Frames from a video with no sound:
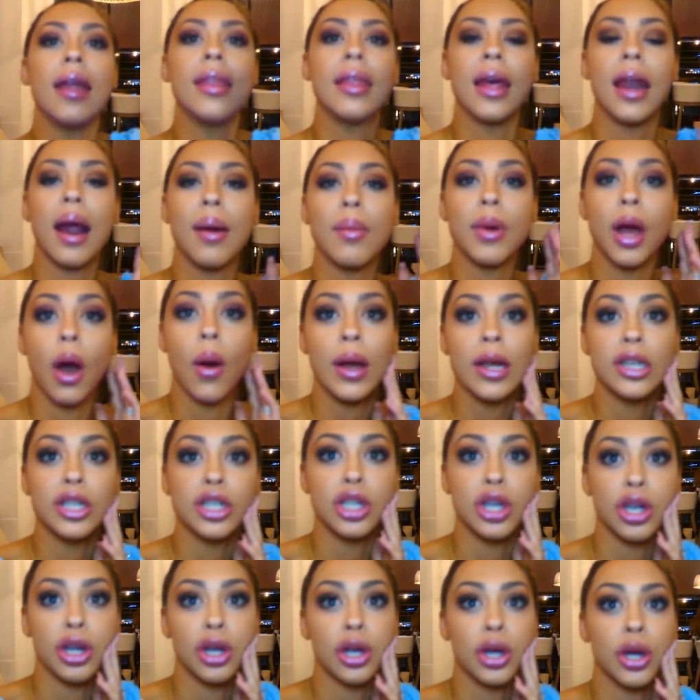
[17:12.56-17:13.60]
And then I'm going
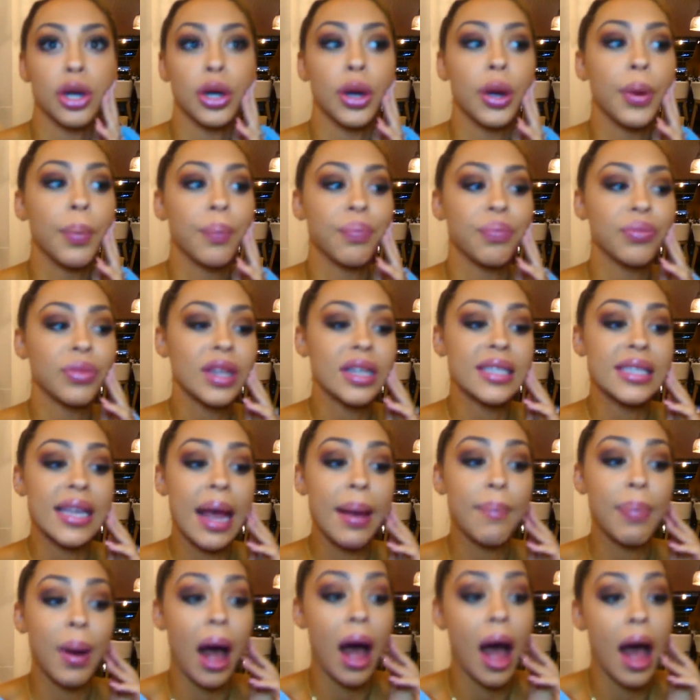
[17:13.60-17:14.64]
to
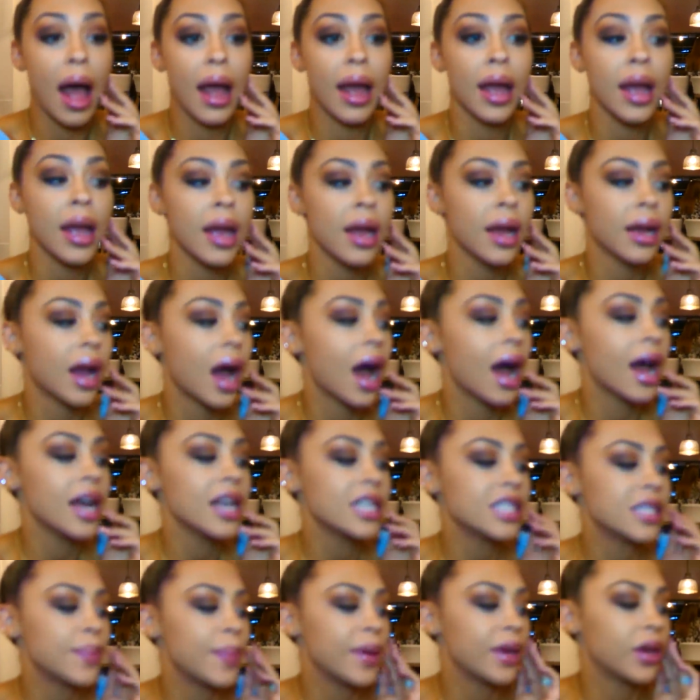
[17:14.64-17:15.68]
say bye,
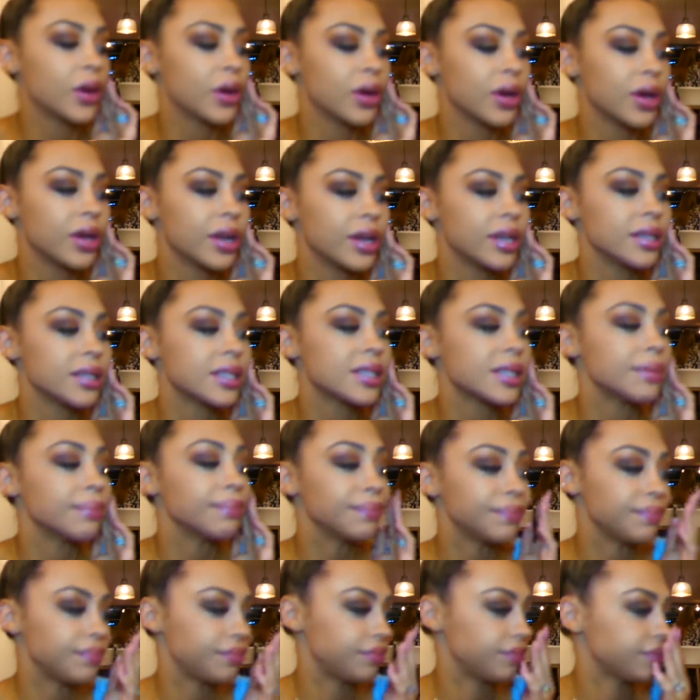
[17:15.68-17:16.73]
guys, because
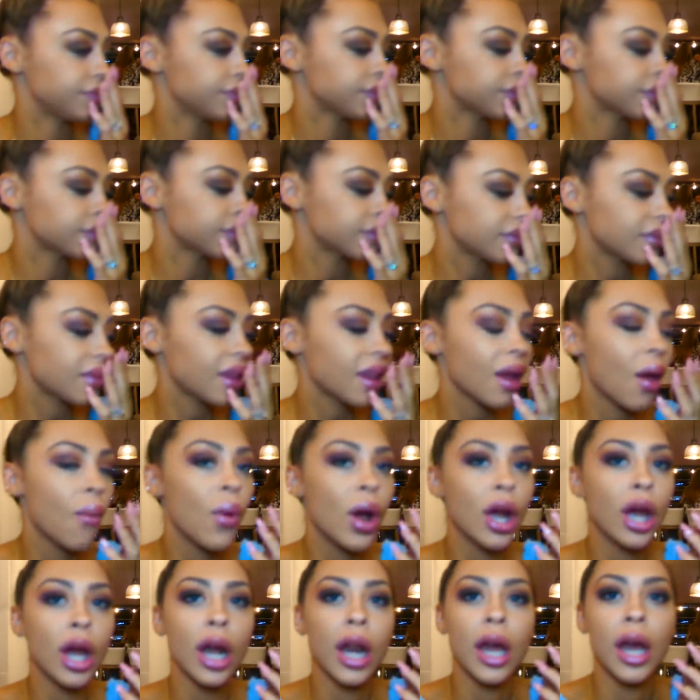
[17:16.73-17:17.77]

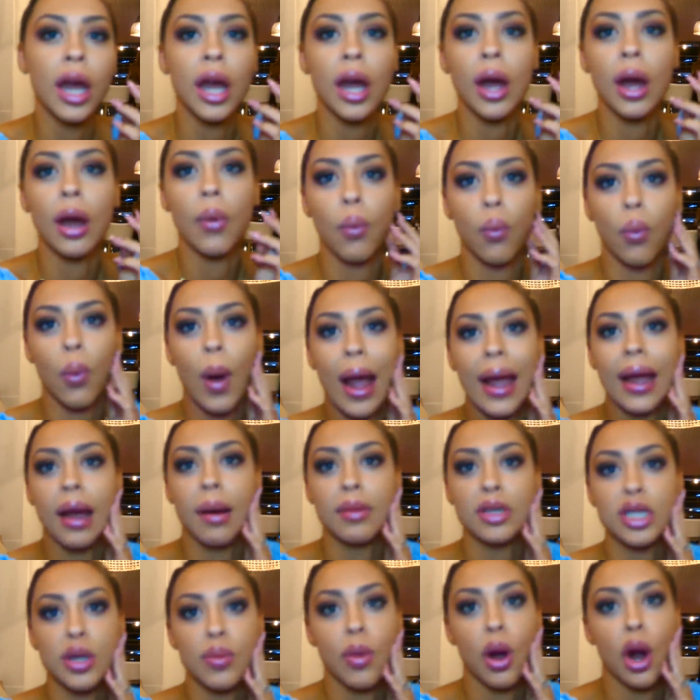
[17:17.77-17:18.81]
we're going to wake
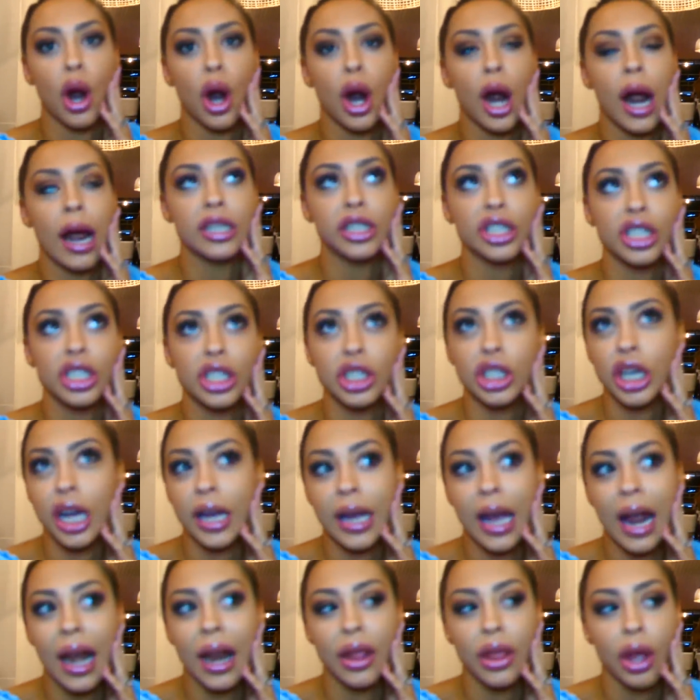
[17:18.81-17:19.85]
up tomorrow and just check
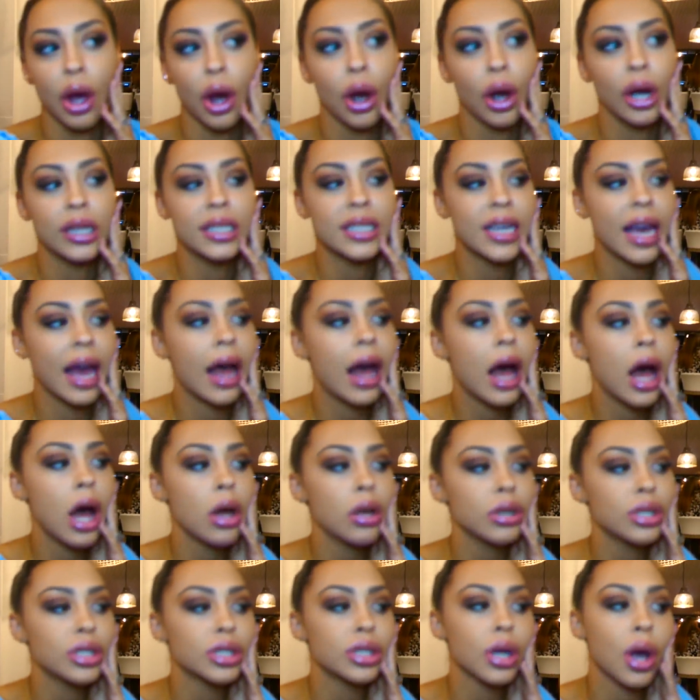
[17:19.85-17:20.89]
out of the hotel.
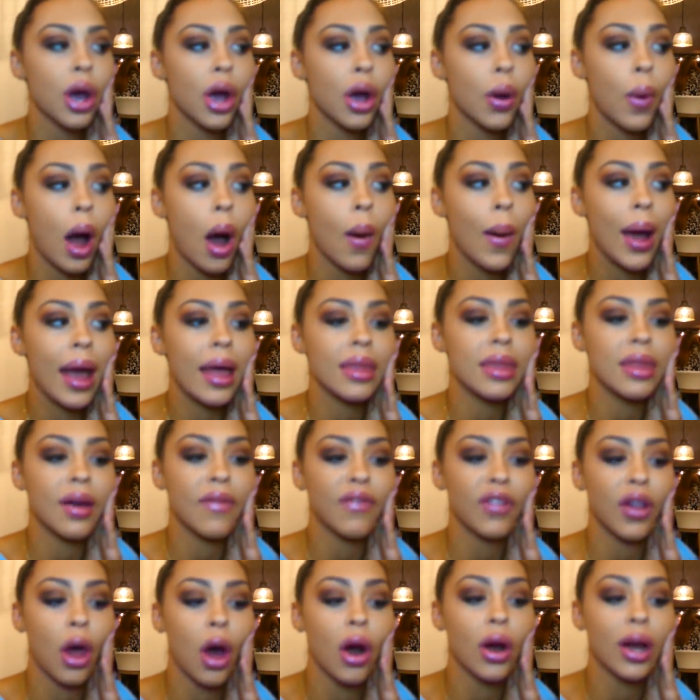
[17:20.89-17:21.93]
So I'll end the
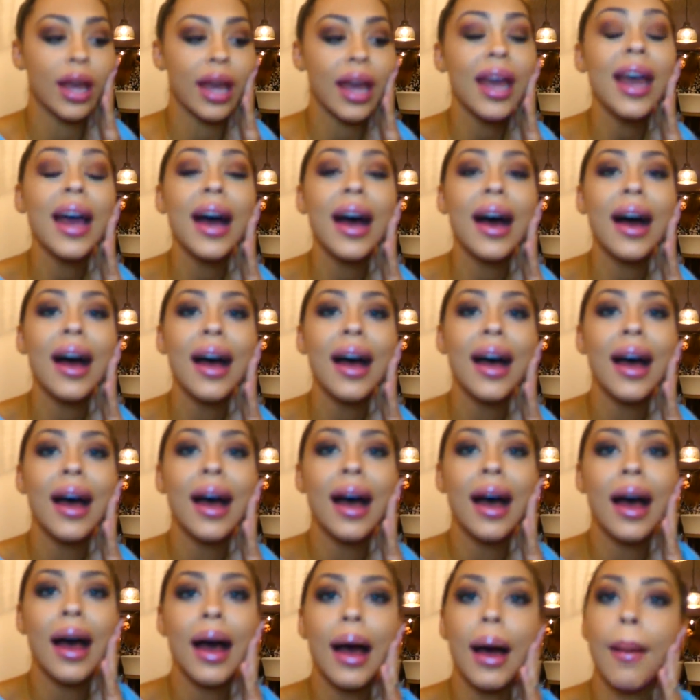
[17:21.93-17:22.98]
vlog here.
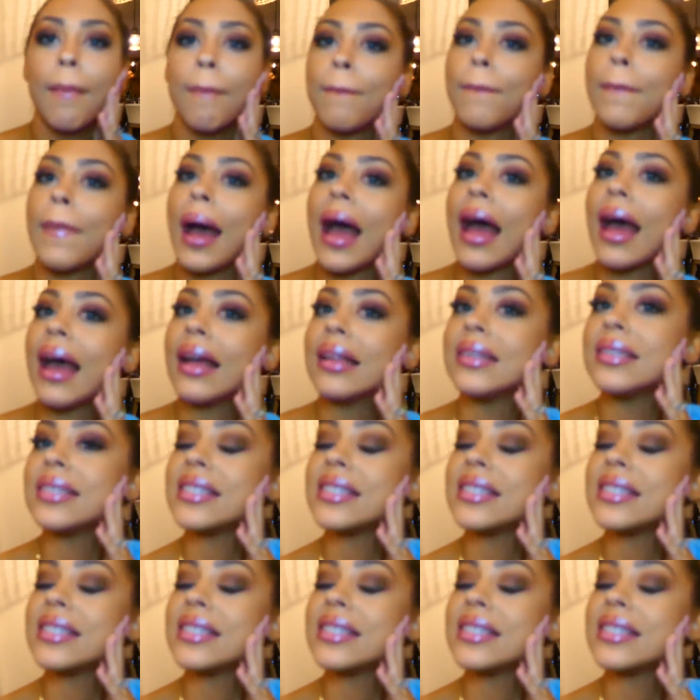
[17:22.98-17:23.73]
And